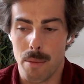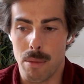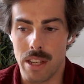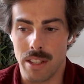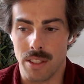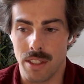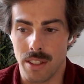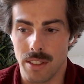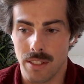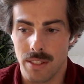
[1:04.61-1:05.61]
me as
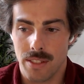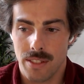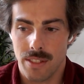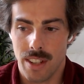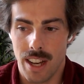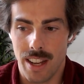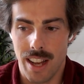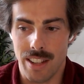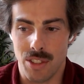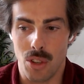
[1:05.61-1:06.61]
a
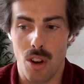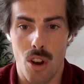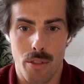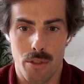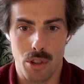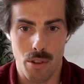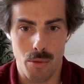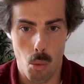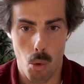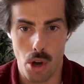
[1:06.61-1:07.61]
lover of
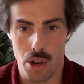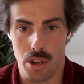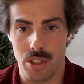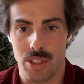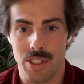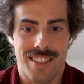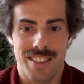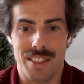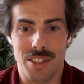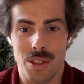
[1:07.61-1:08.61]
words.
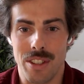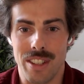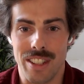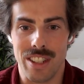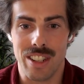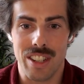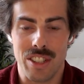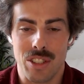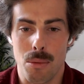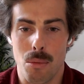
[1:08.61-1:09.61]
You know, in English,
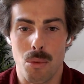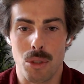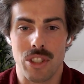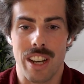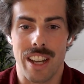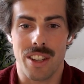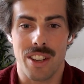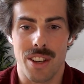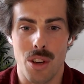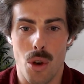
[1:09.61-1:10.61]
some would say like
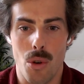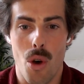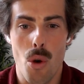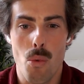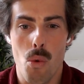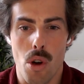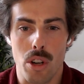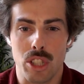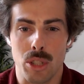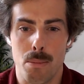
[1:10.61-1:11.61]
a
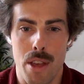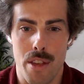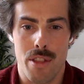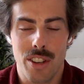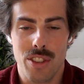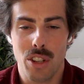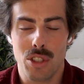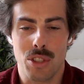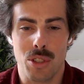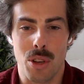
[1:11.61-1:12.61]
wordsmith, not
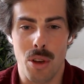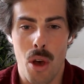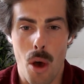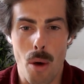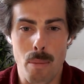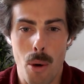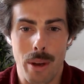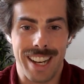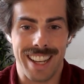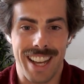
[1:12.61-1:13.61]
just a poet.
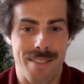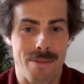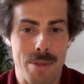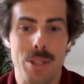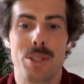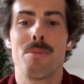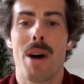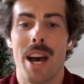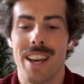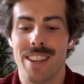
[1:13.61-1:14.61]
Because
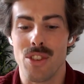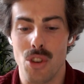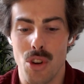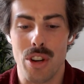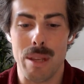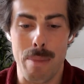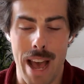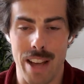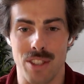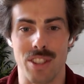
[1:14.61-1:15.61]
my nerdy
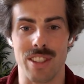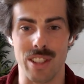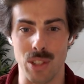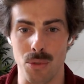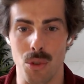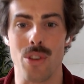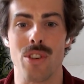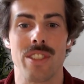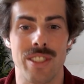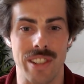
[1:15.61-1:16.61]
passion is for
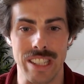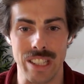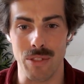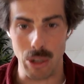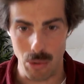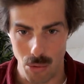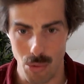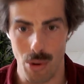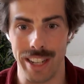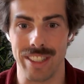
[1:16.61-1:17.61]
scientific
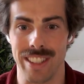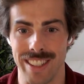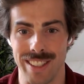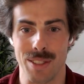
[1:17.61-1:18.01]
writing, so